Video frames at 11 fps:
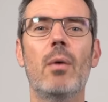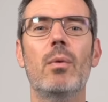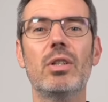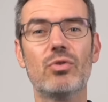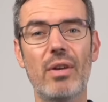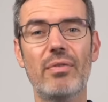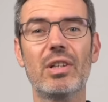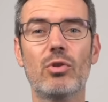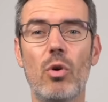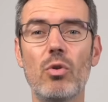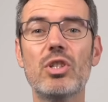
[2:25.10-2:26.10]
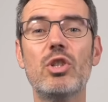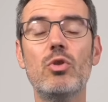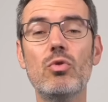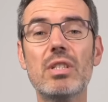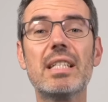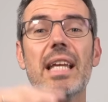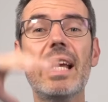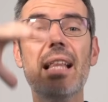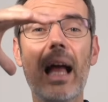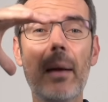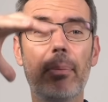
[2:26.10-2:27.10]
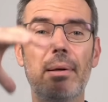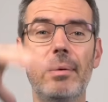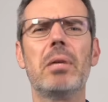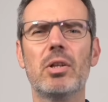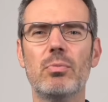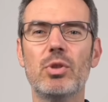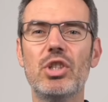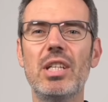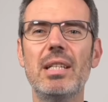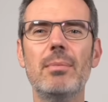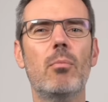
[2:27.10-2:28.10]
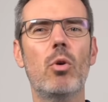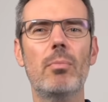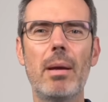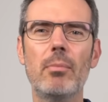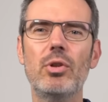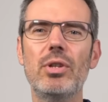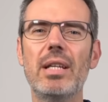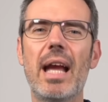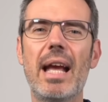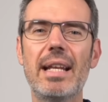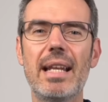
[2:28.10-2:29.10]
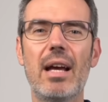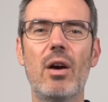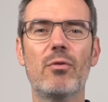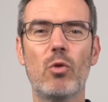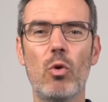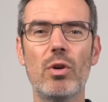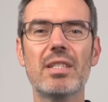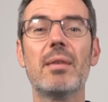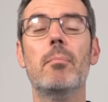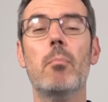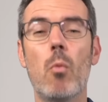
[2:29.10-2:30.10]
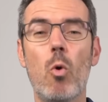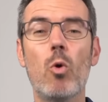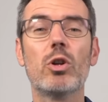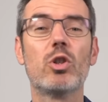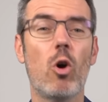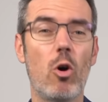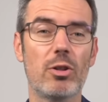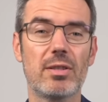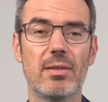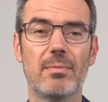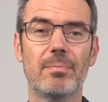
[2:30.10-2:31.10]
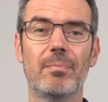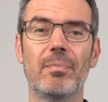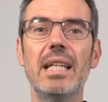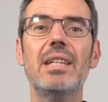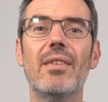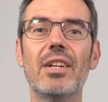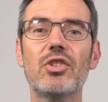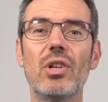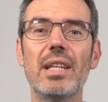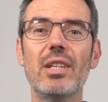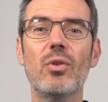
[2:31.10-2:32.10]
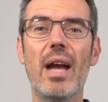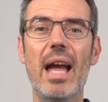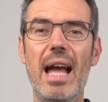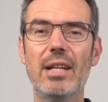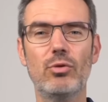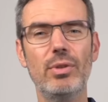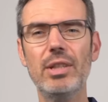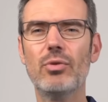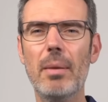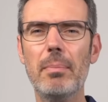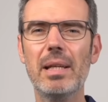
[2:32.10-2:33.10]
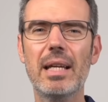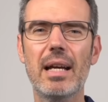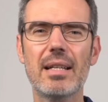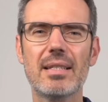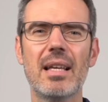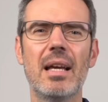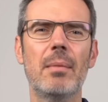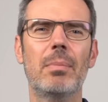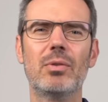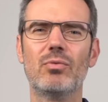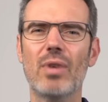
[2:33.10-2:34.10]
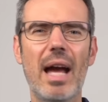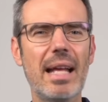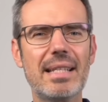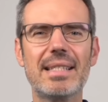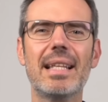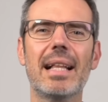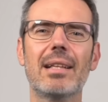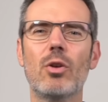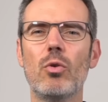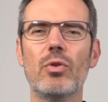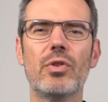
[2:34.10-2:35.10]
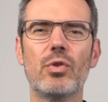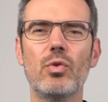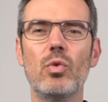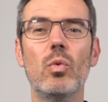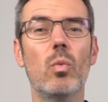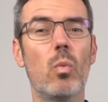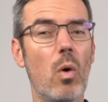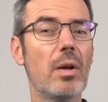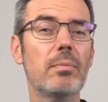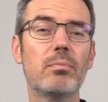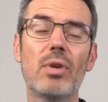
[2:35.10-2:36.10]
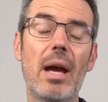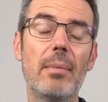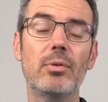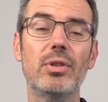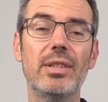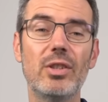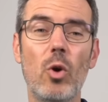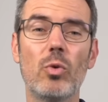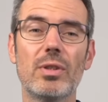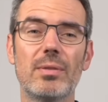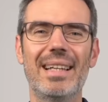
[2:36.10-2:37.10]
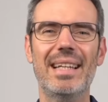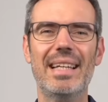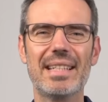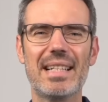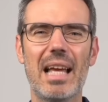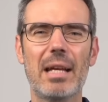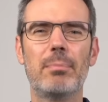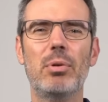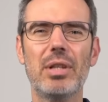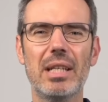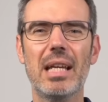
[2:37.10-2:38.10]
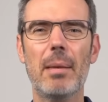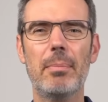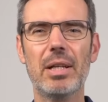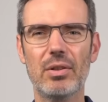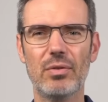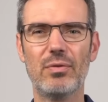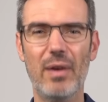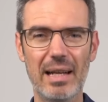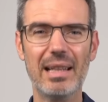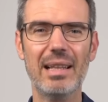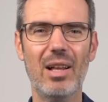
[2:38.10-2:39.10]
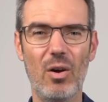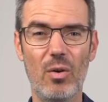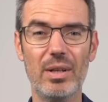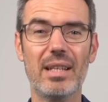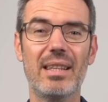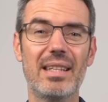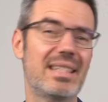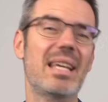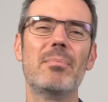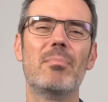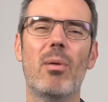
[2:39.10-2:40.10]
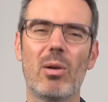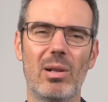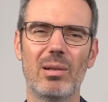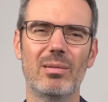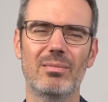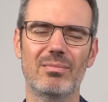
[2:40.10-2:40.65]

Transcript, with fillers: When traffic grows, you scale up. Bigger machine, more memory, and of course, more costs. Eventually, you add read replicas, but writes still go through one primary node. It's like putting a bigger funnel on the same bottle,